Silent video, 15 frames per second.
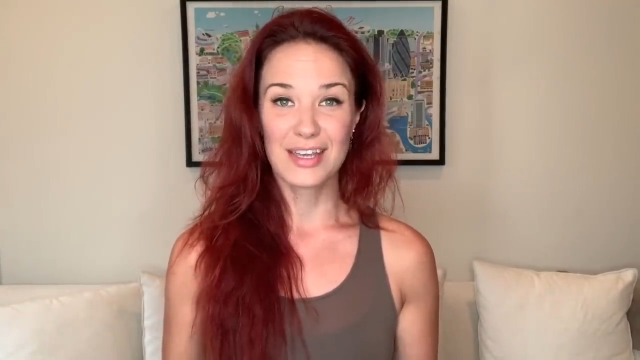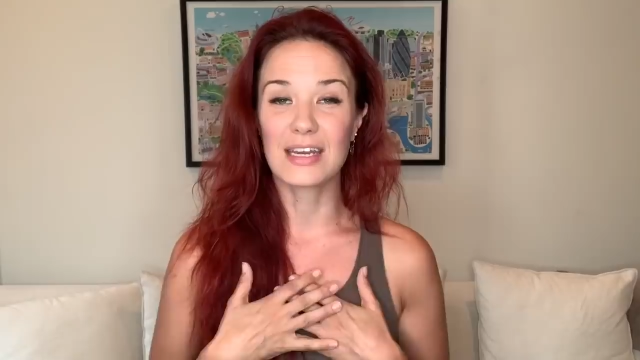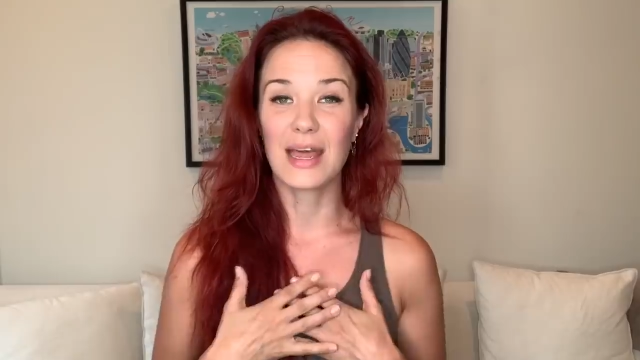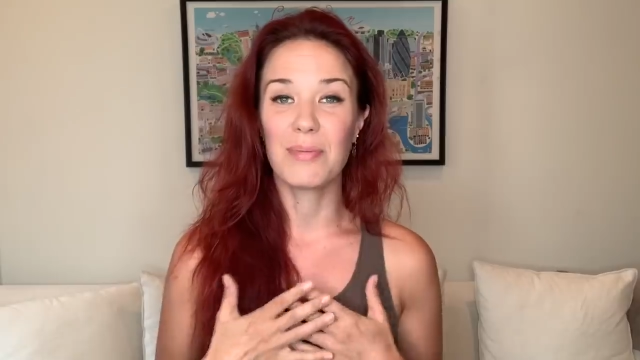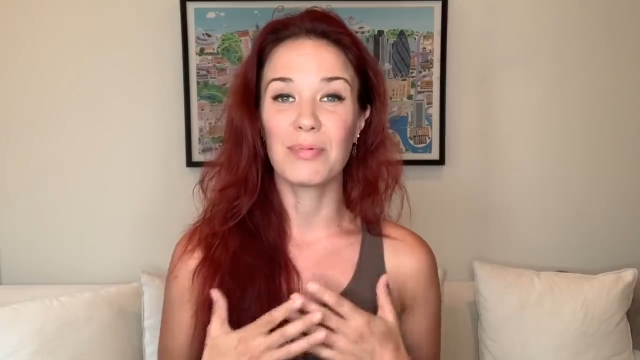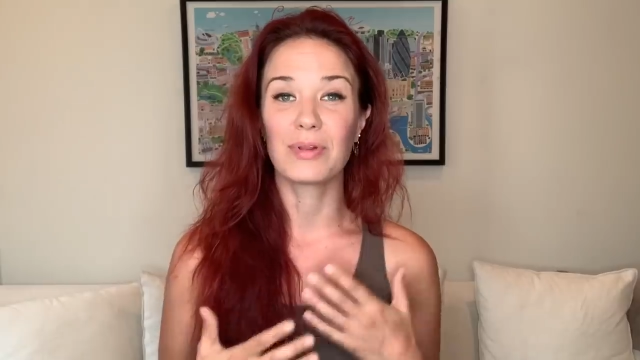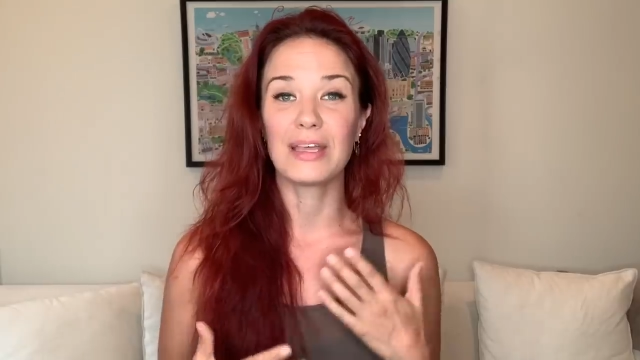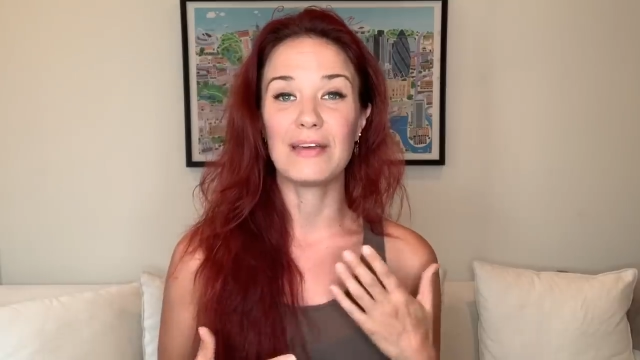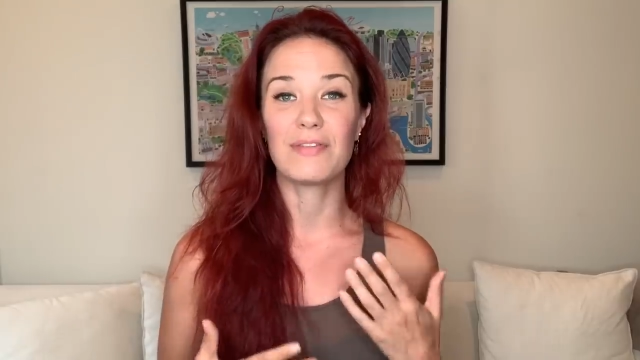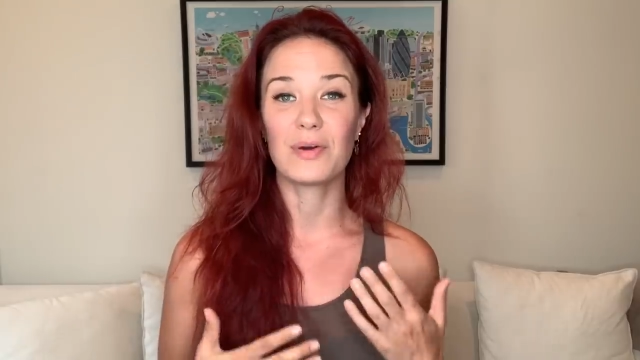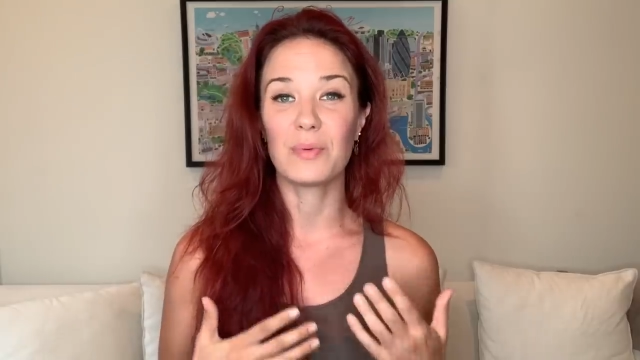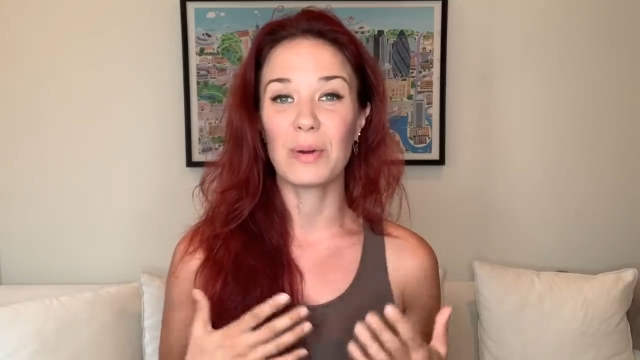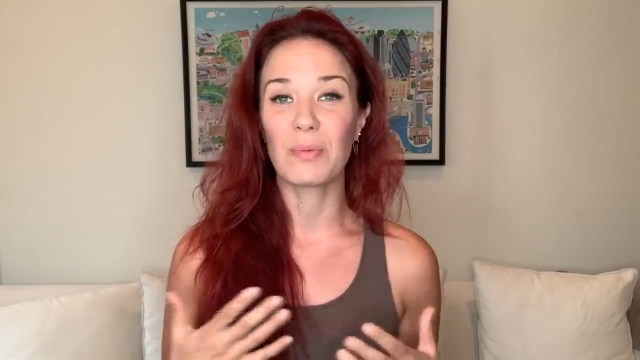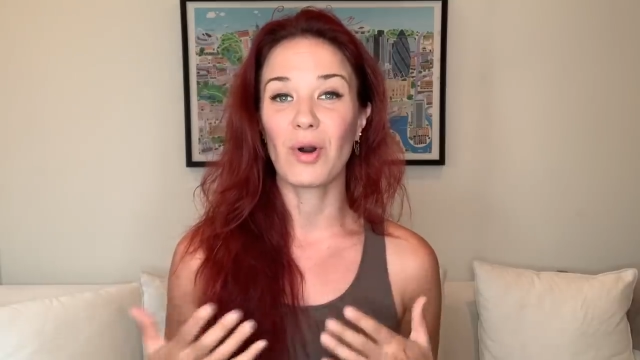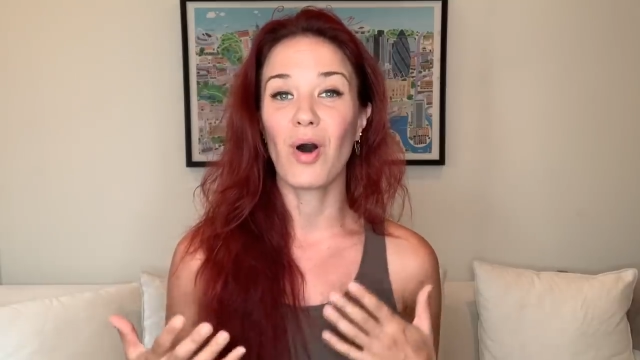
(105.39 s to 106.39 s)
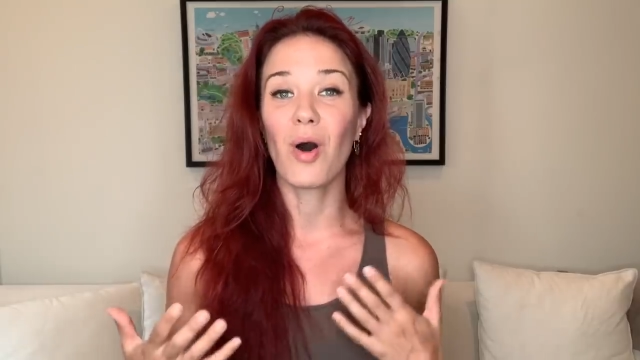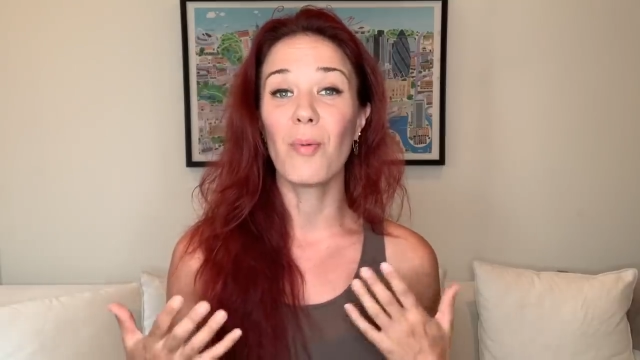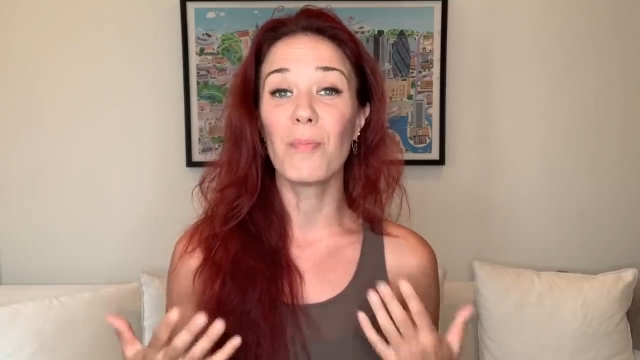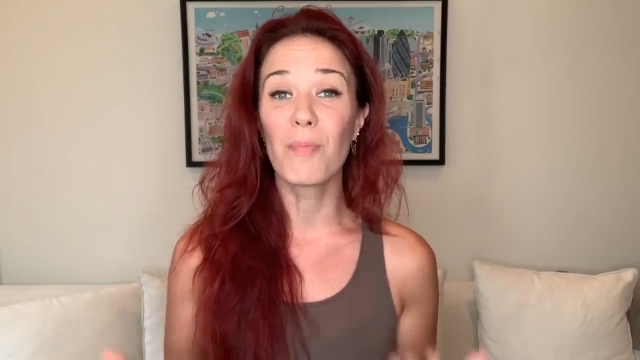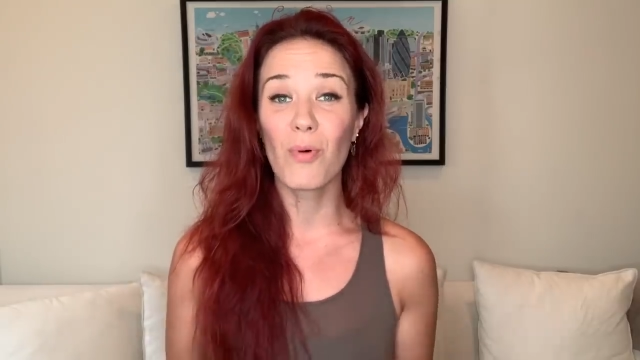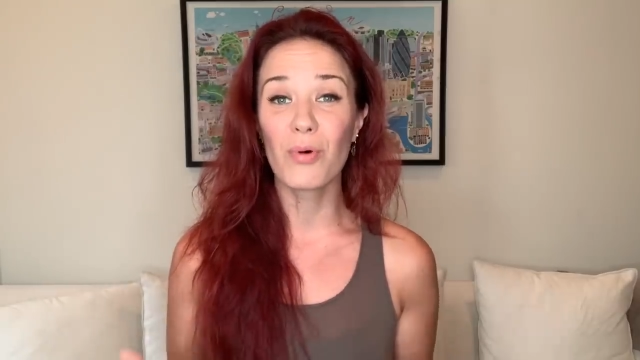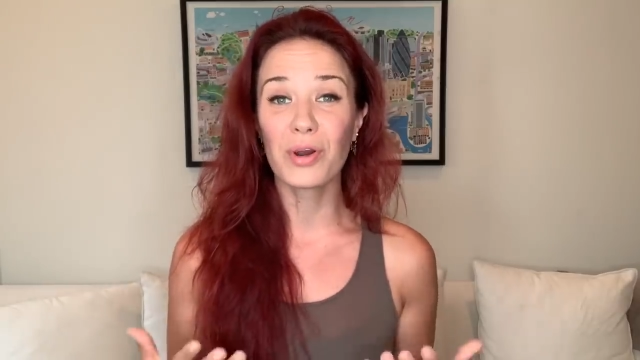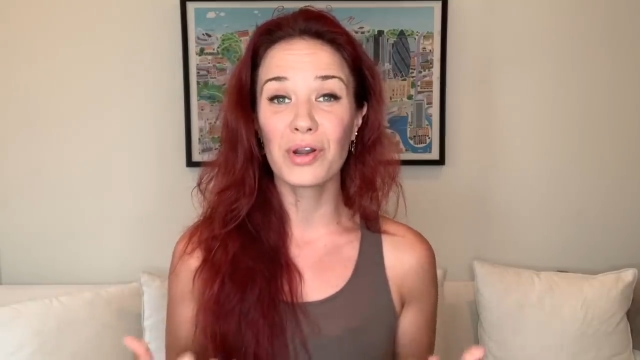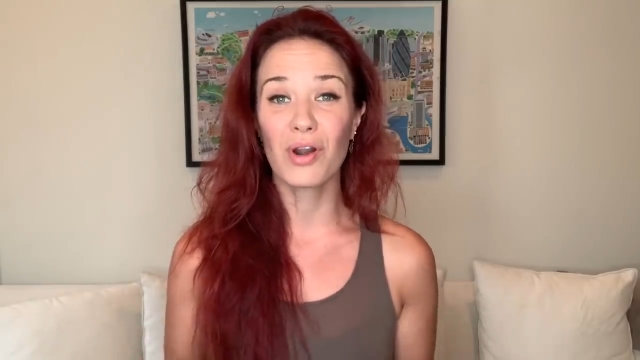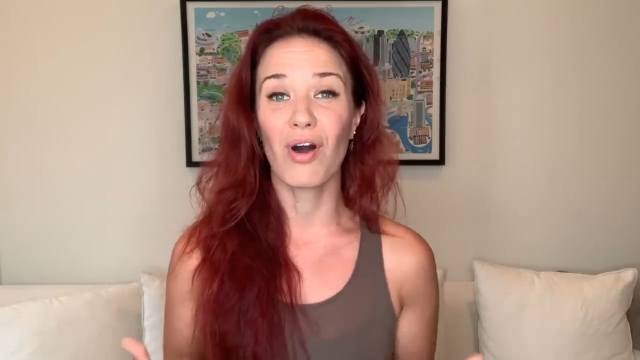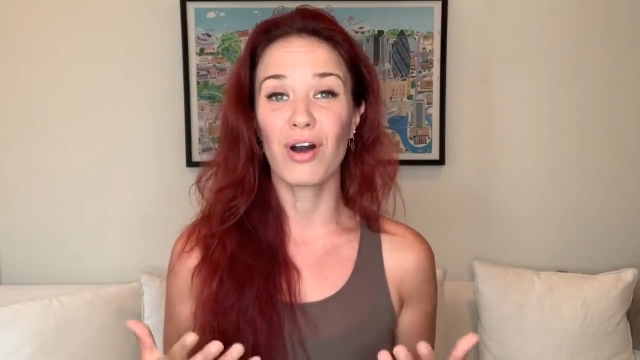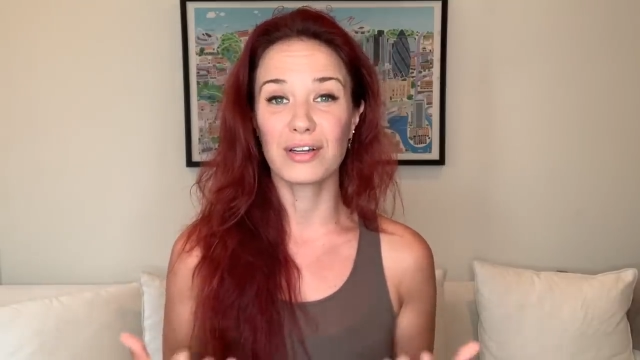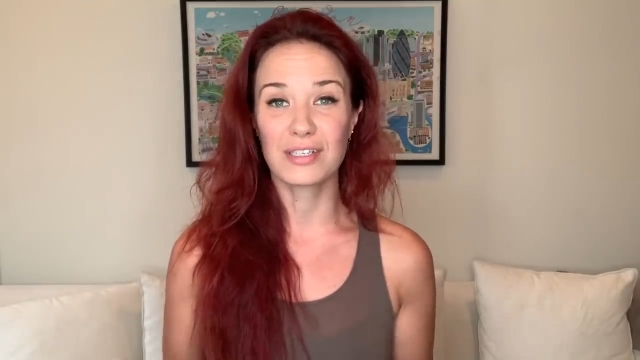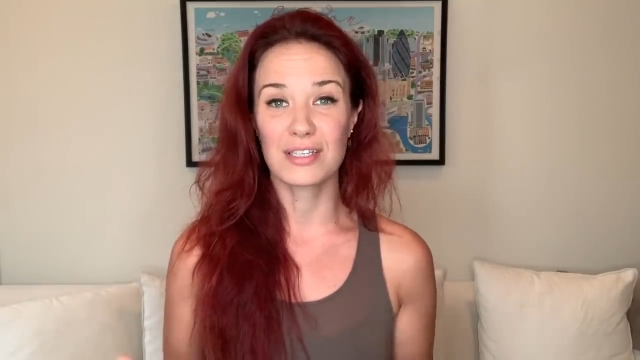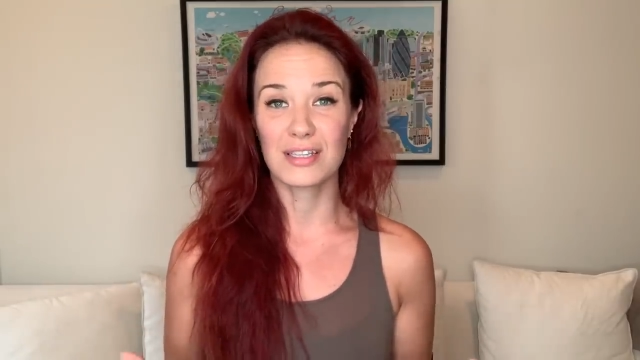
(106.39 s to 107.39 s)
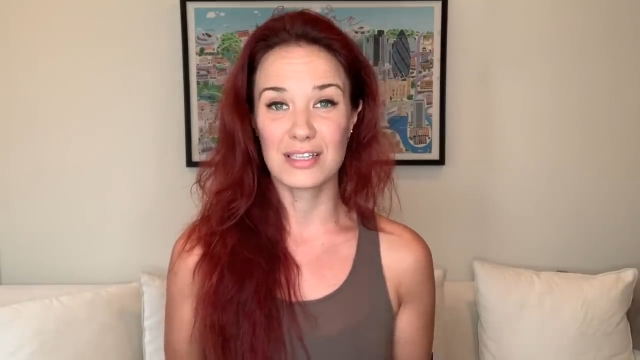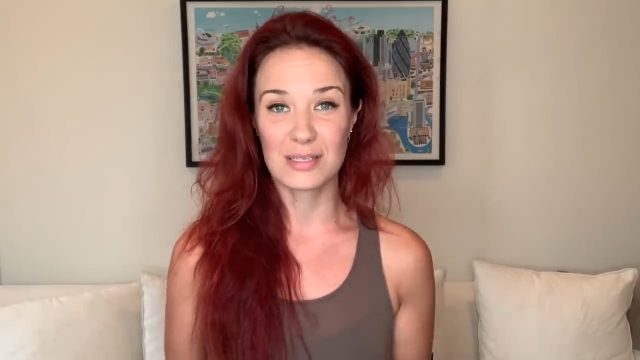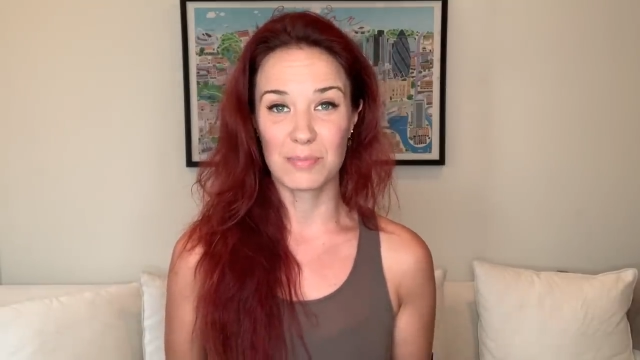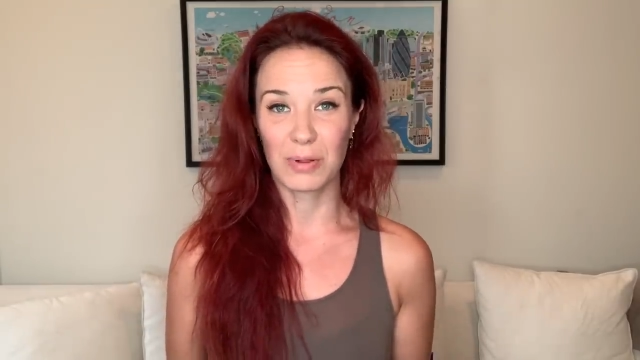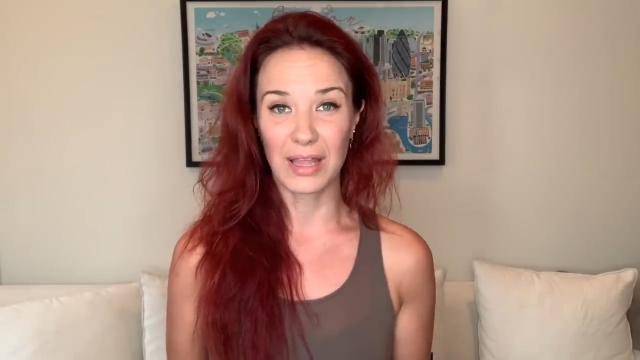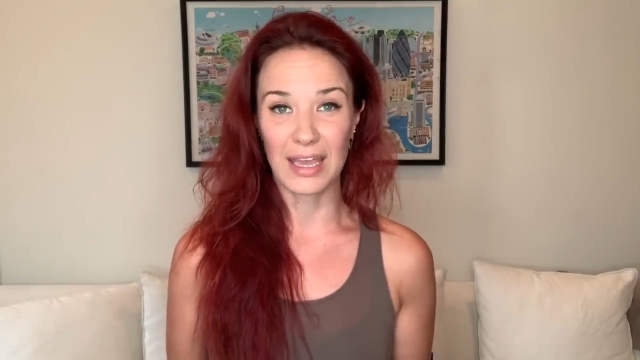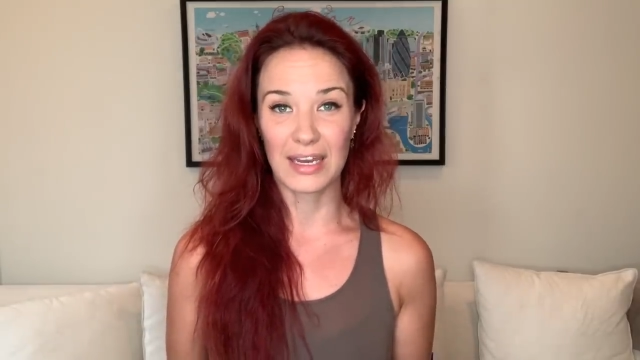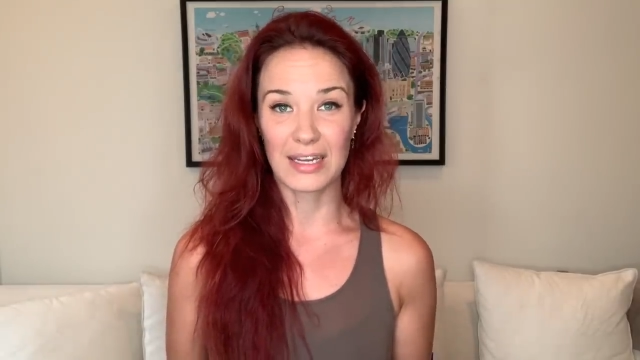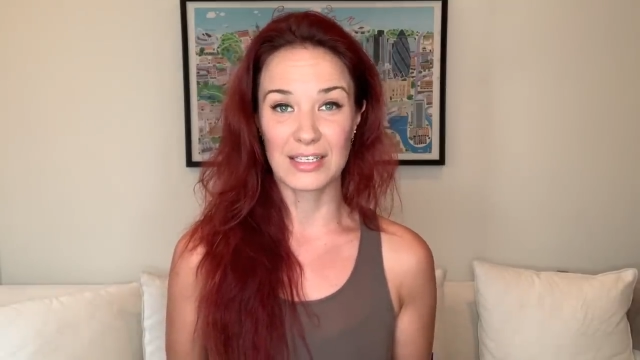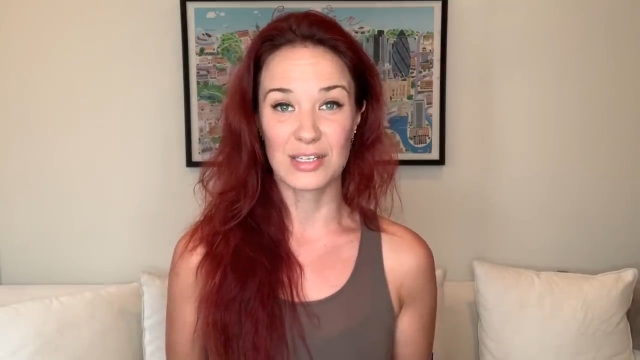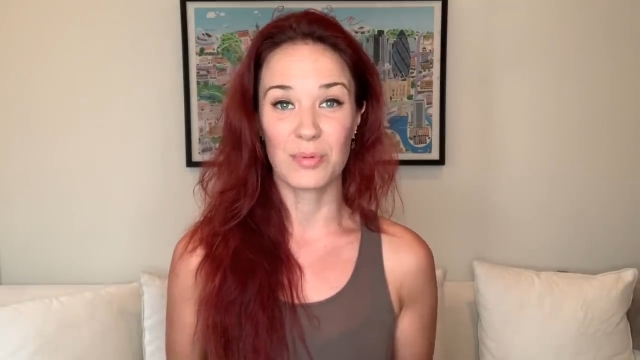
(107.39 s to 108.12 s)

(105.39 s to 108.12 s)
and I believe that we were all born onto this planet